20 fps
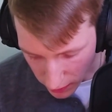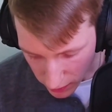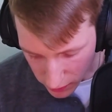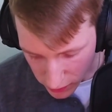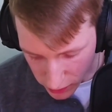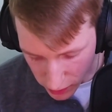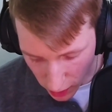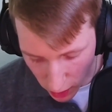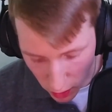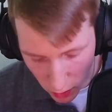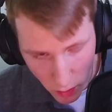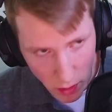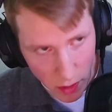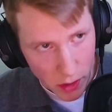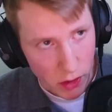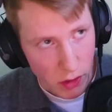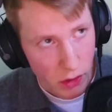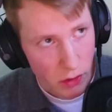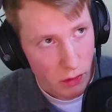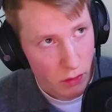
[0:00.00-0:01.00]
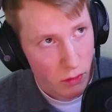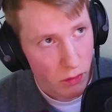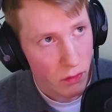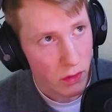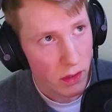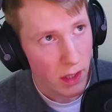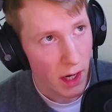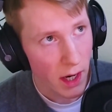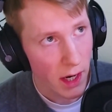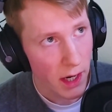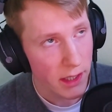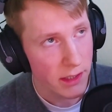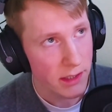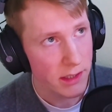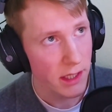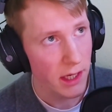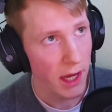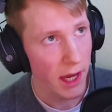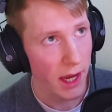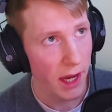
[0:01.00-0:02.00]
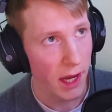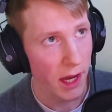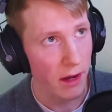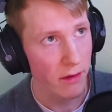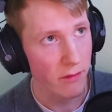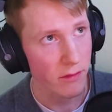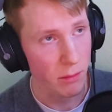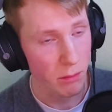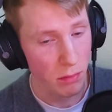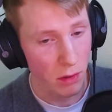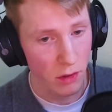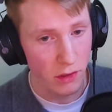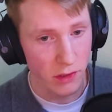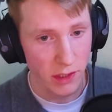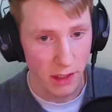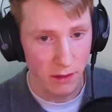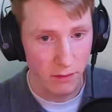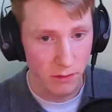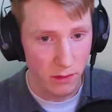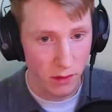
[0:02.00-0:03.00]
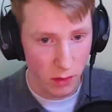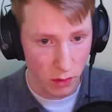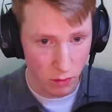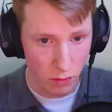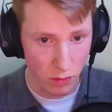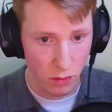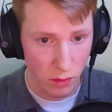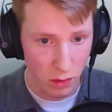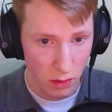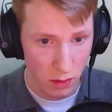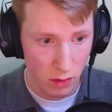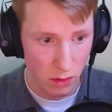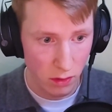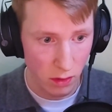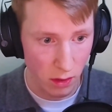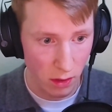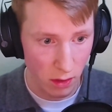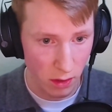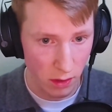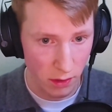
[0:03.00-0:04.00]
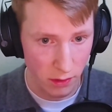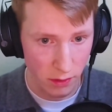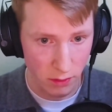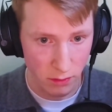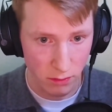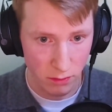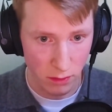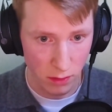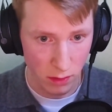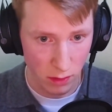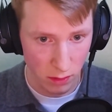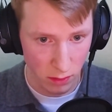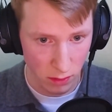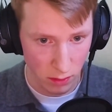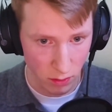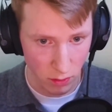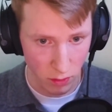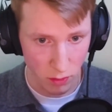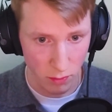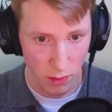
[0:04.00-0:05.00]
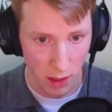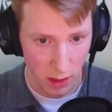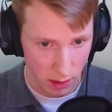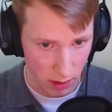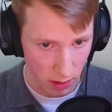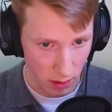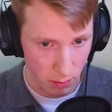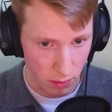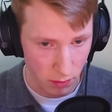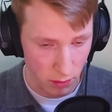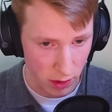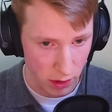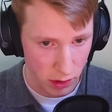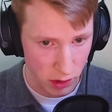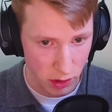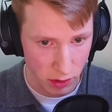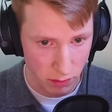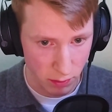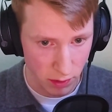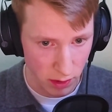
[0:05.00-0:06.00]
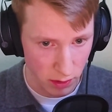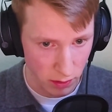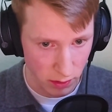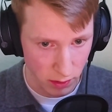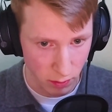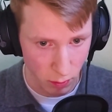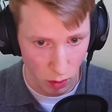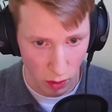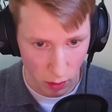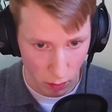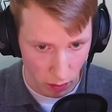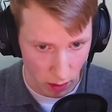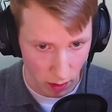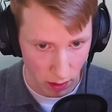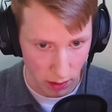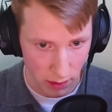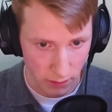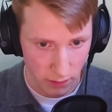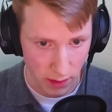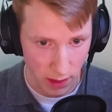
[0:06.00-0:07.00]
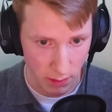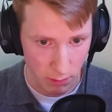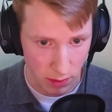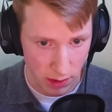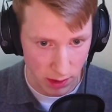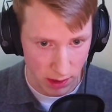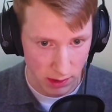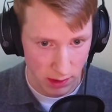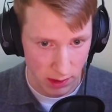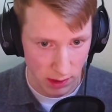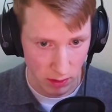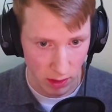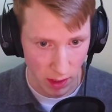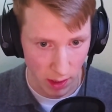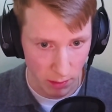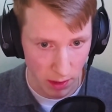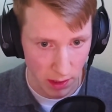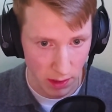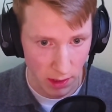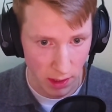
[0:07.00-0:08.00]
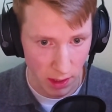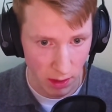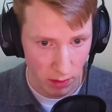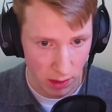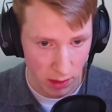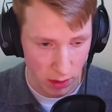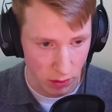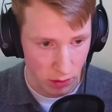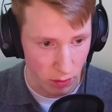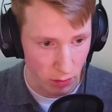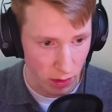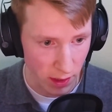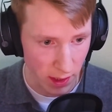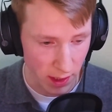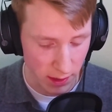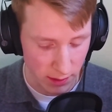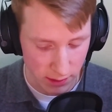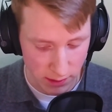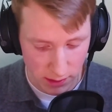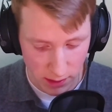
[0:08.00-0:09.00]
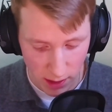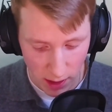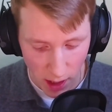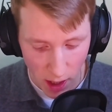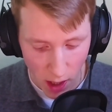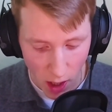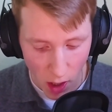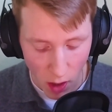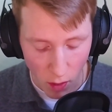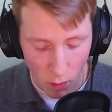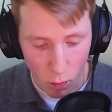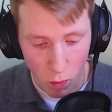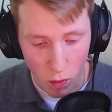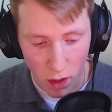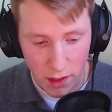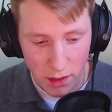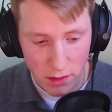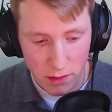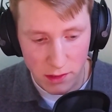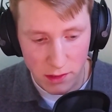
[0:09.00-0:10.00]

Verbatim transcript: So you guys have a bird's eye view on go to market operations because you work with a lot of companies and you come in there and you do things. What are